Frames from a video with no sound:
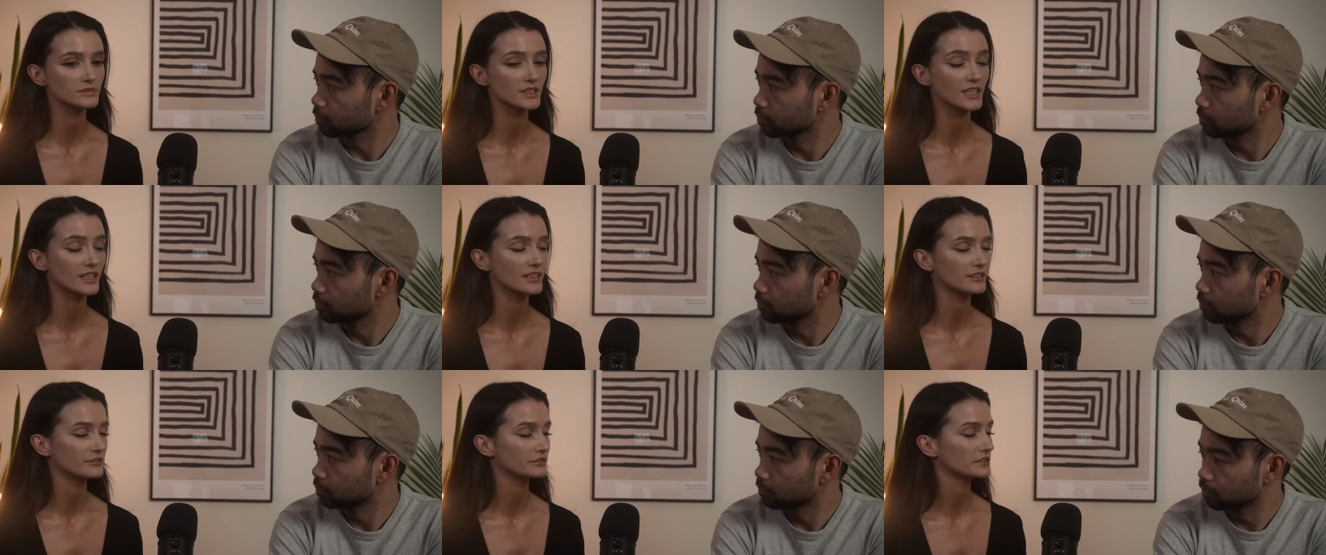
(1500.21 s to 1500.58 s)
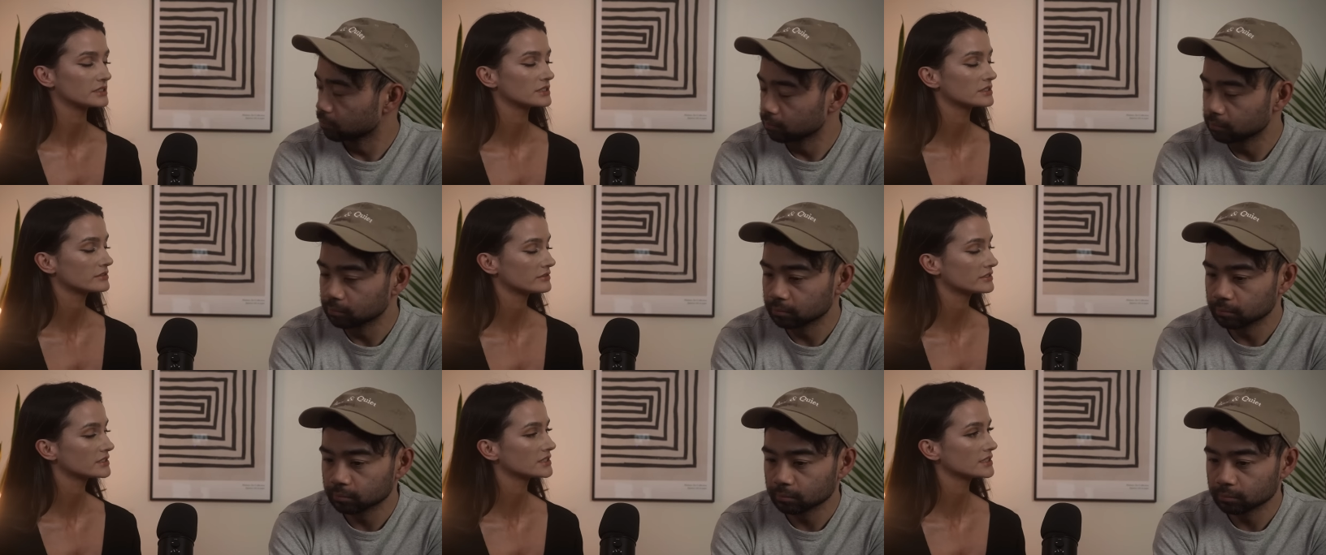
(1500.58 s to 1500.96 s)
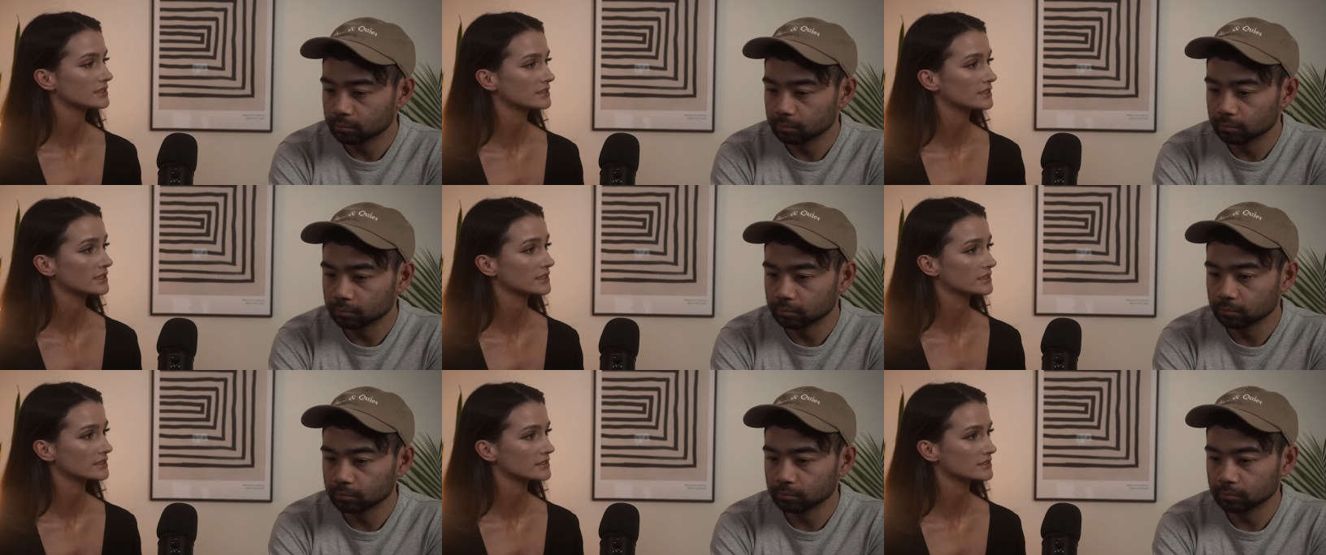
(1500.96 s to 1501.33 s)
Speaker 1: yeah, I really,
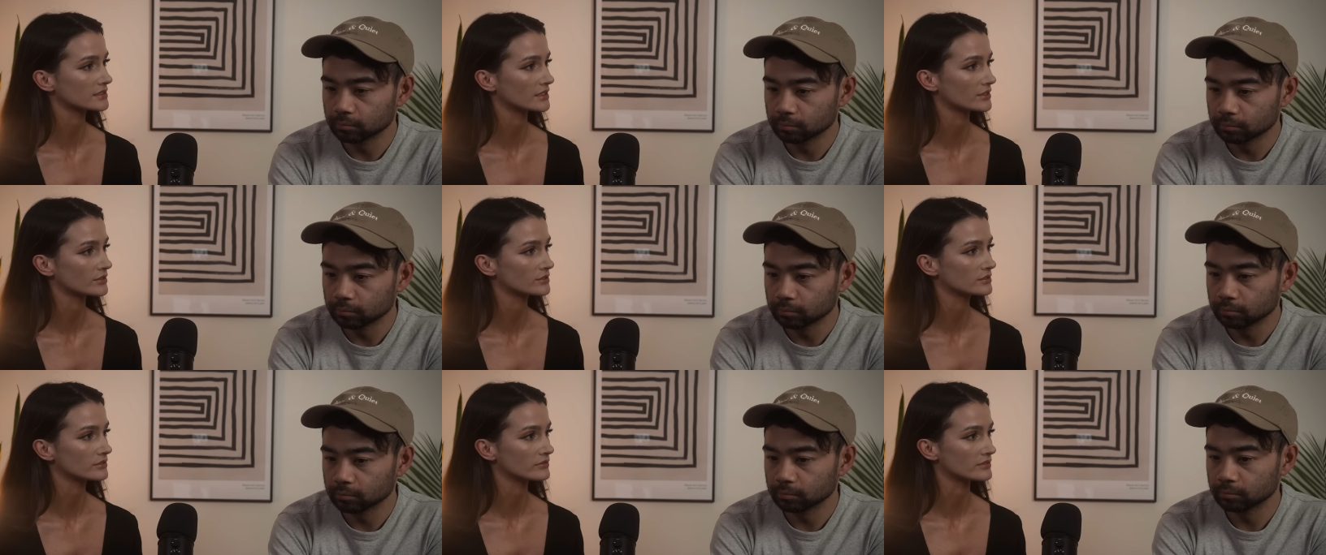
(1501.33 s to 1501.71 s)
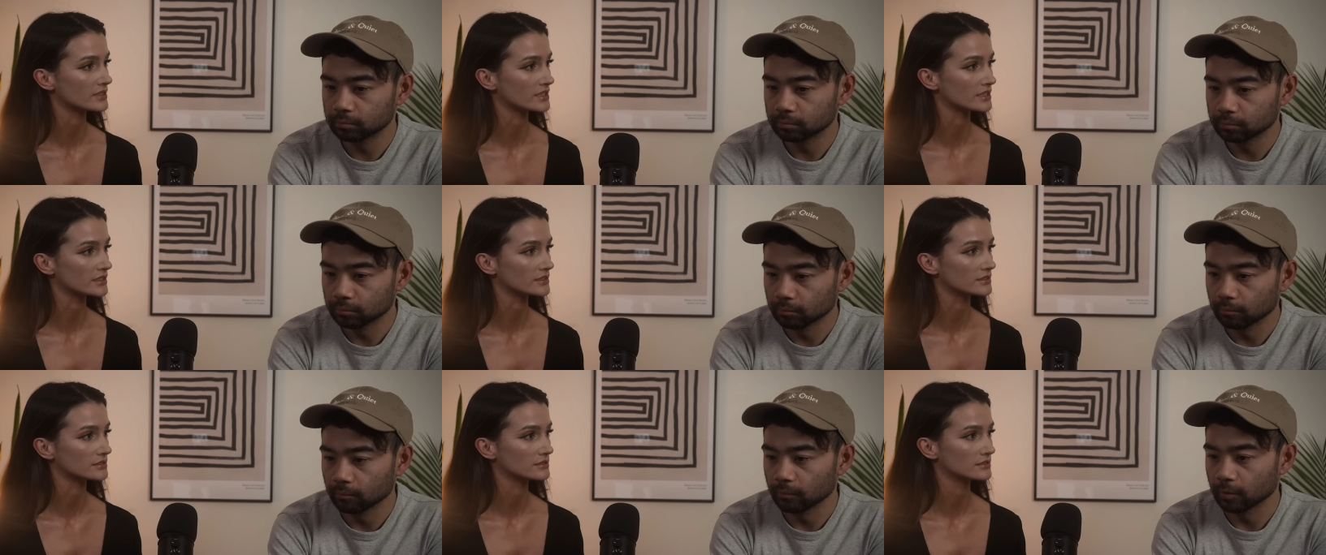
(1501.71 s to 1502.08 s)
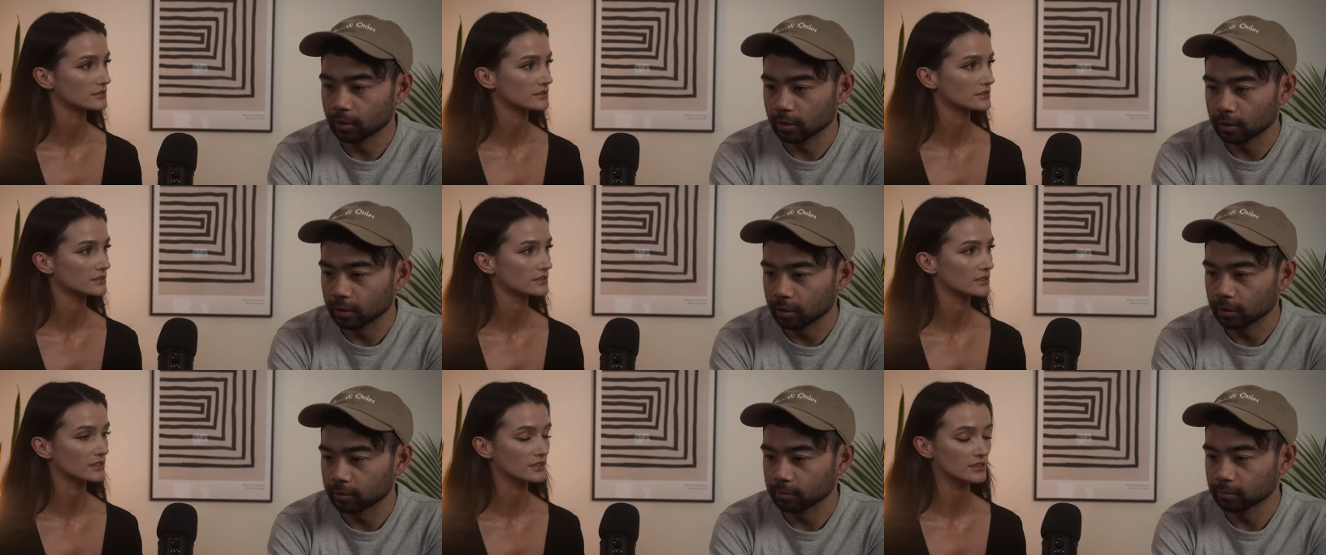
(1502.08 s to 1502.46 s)
really like the sound of that.
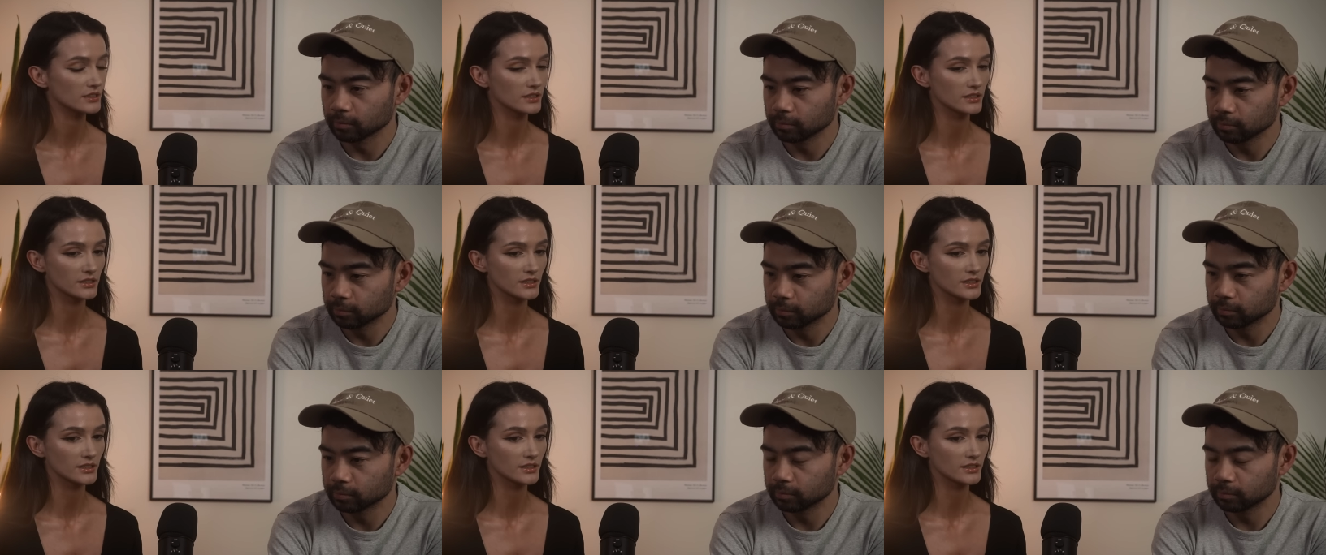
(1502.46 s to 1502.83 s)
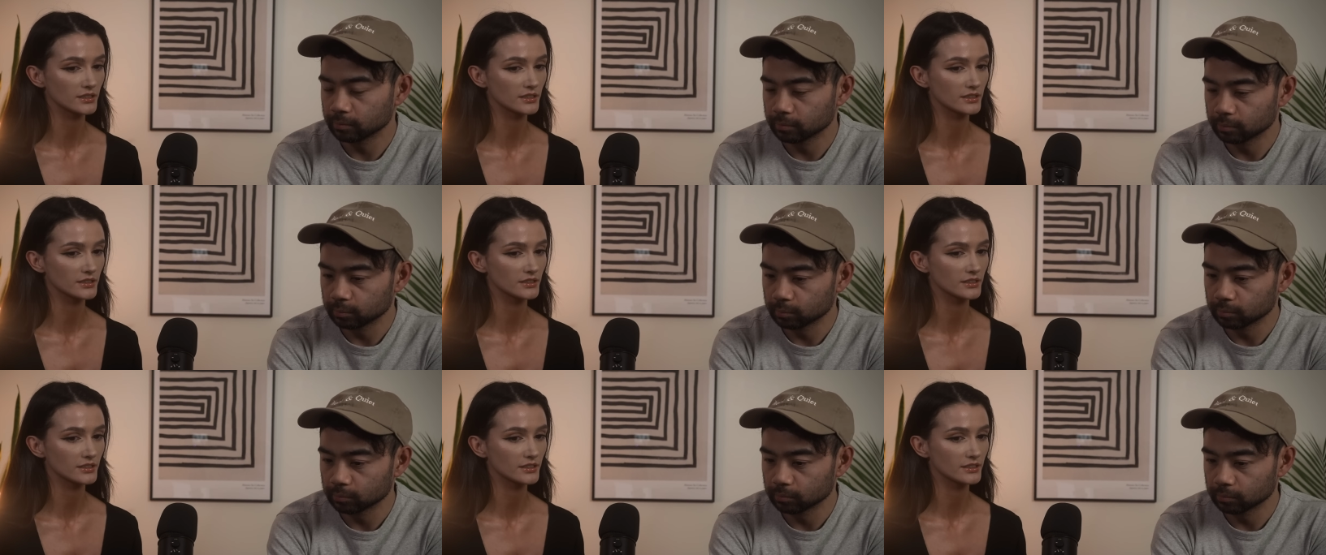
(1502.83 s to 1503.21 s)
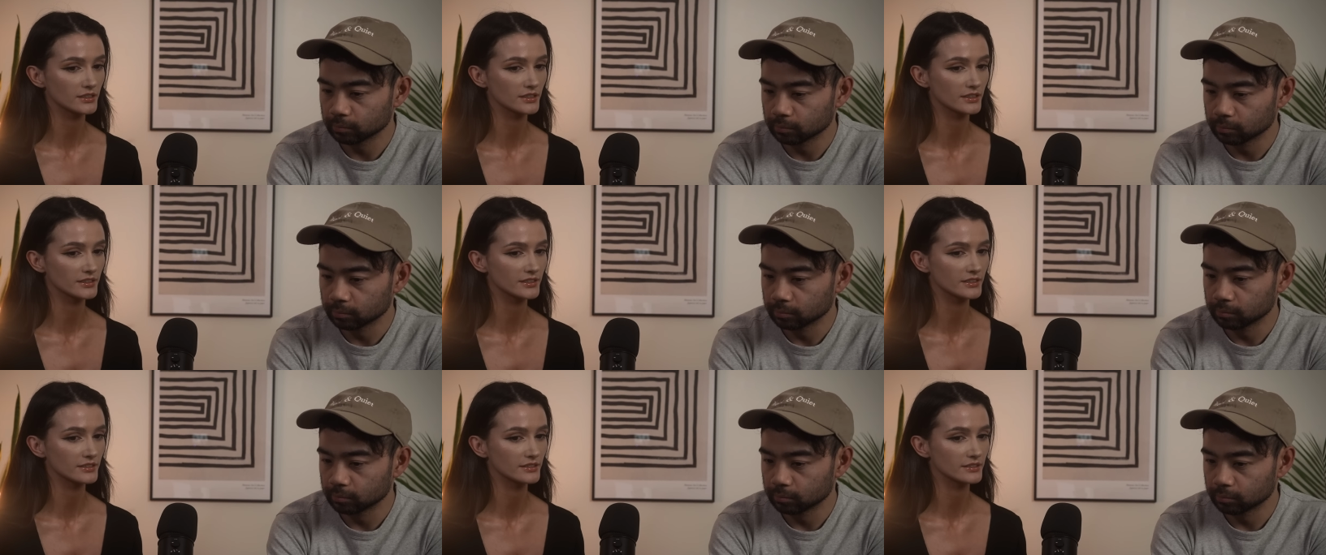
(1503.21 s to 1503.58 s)
Yeah. I
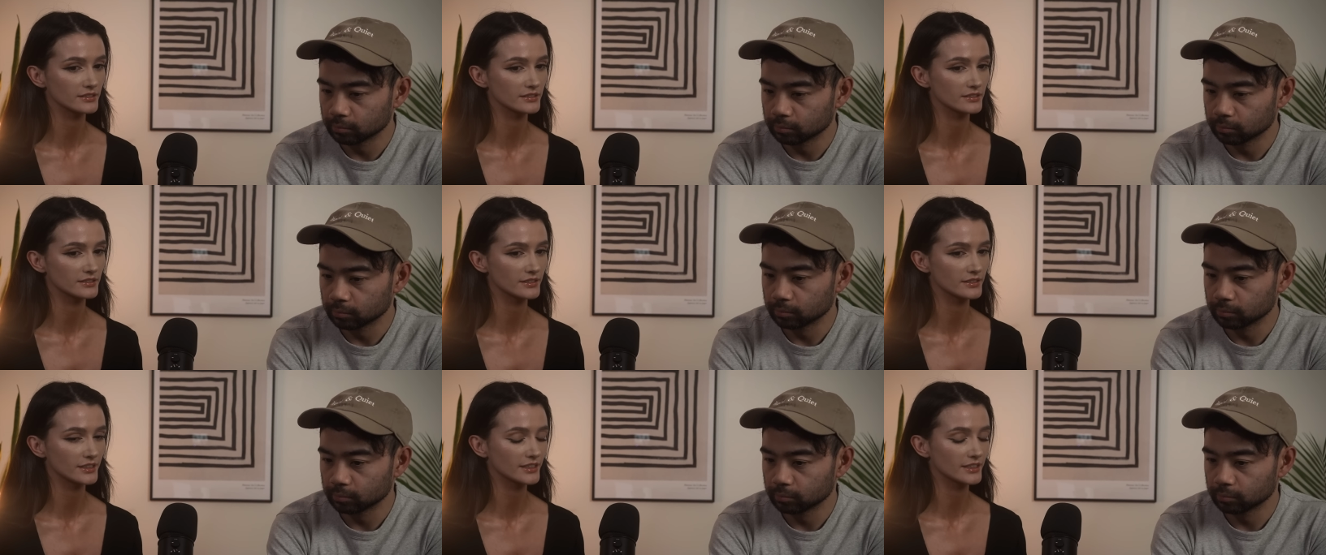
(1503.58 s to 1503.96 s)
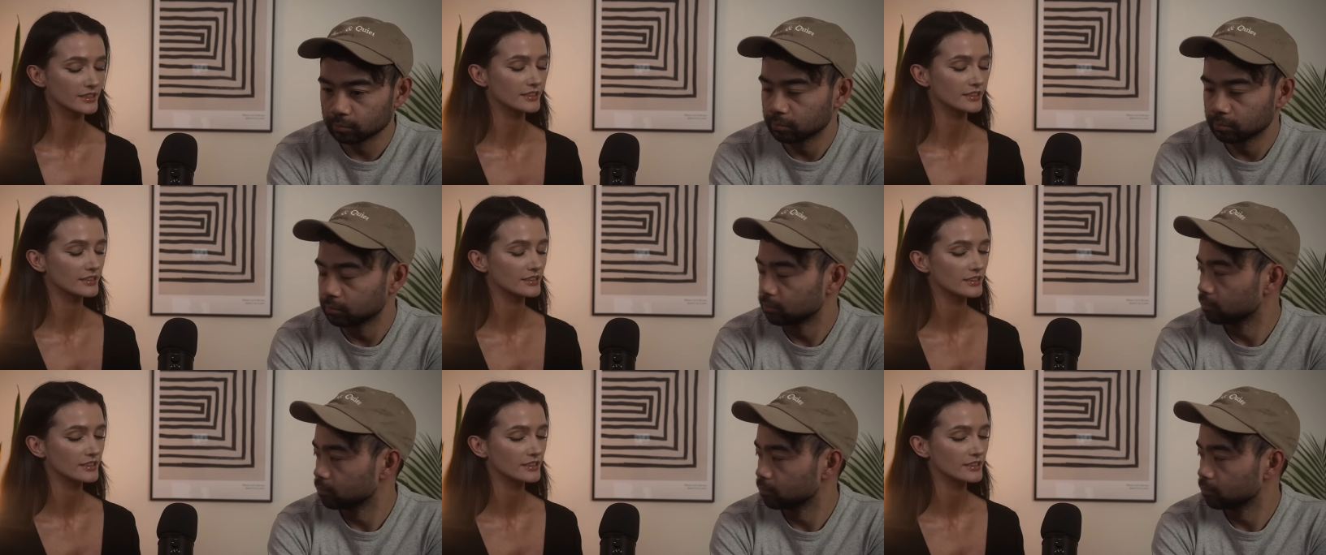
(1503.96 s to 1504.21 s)
I like